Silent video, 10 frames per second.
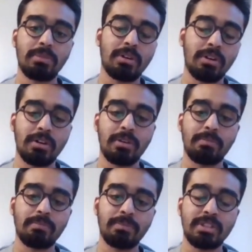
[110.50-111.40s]

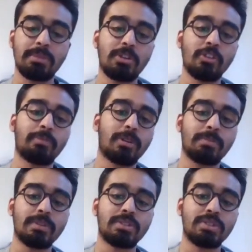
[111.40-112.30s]
um, statement of
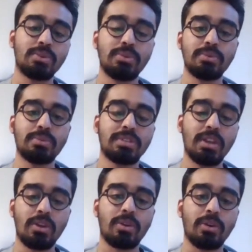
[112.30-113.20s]
purpose you do say
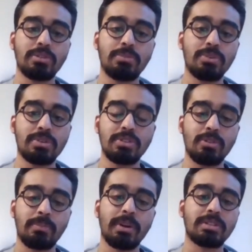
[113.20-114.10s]
your
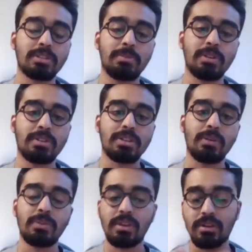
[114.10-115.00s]
contributions your past experience
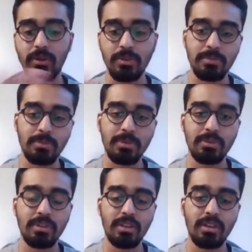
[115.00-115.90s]
how you can contribute
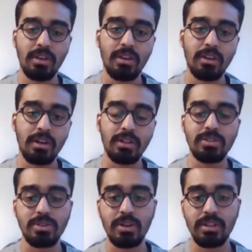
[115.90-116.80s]
to the
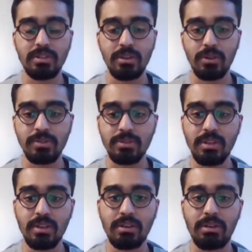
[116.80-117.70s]
culture and also
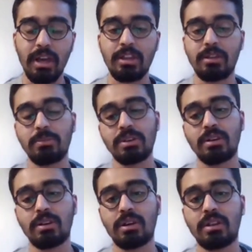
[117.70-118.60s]
the uh,
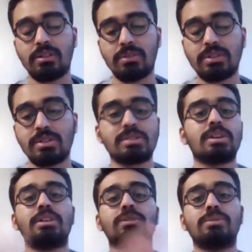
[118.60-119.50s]
academic uh, and research
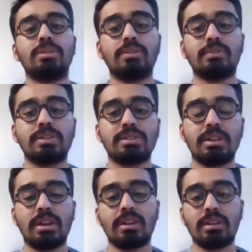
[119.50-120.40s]
side to the
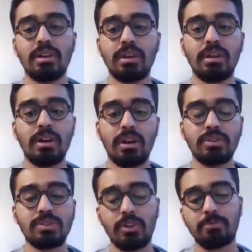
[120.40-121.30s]
university and uh,
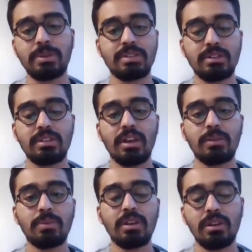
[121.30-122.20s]
you sort of present it
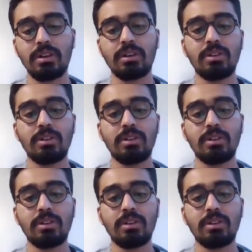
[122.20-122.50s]
that way in a